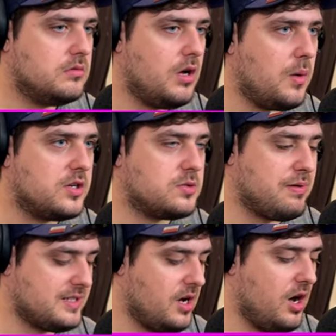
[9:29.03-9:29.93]
Oh, I just
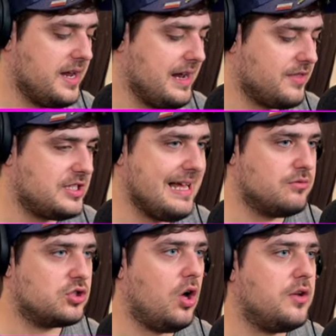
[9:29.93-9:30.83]
pressed I. Now the
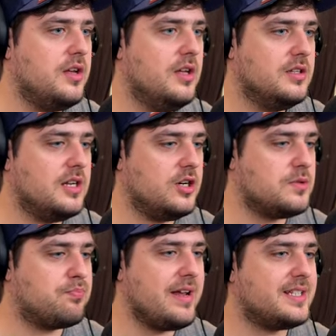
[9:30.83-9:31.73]
sound's gone. Did I
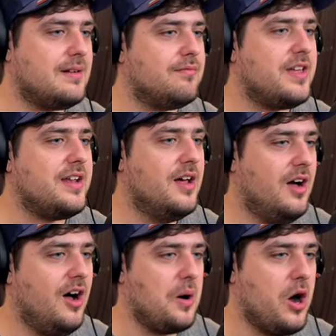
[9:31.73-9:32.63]
just break something?
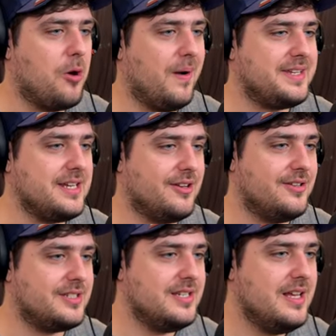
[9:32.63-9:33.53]
Oh, I hope I
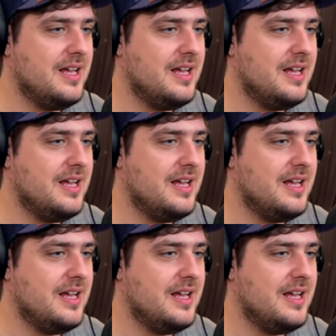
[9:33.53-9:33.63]
didn't.